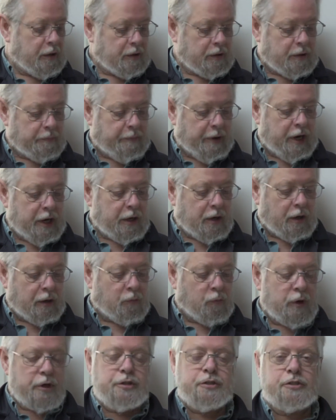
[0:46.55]
Depending on
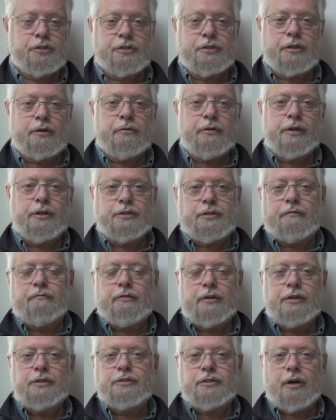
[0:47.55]
which series of
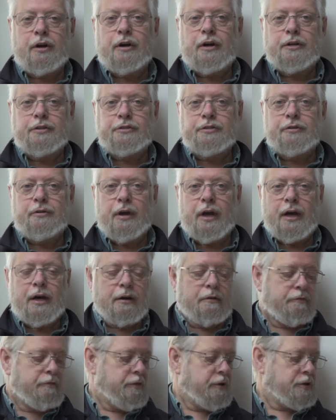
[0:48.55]
these cards you
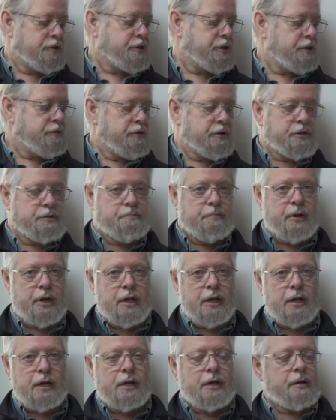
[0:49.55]
have, the Series
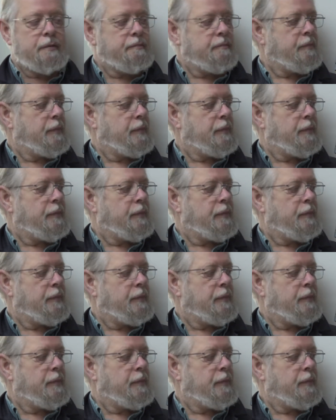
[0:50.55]
B,